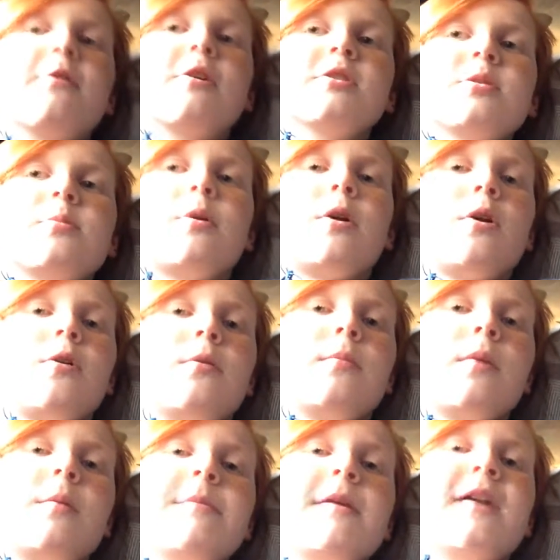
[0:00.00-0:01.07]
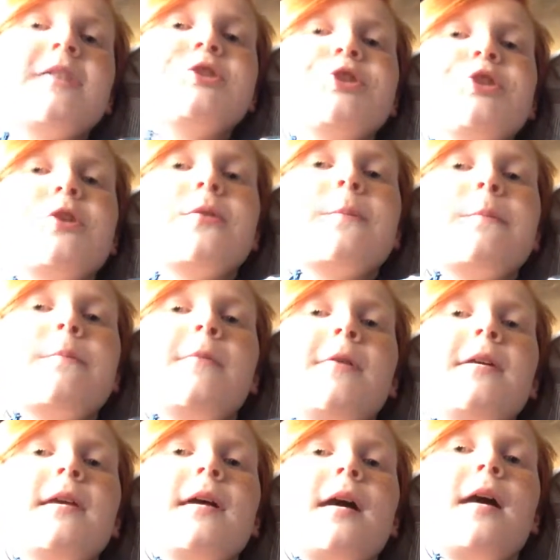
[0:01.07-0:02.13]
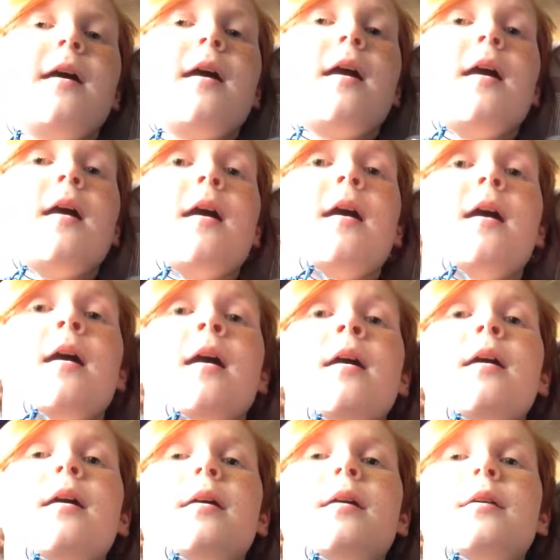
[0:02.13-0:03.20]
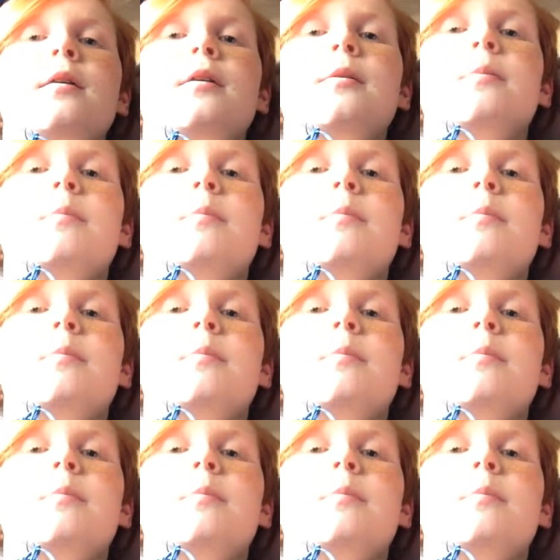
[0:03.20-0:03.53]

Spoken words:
vlog tomorrow. I'm not sure. But yeah. Bye,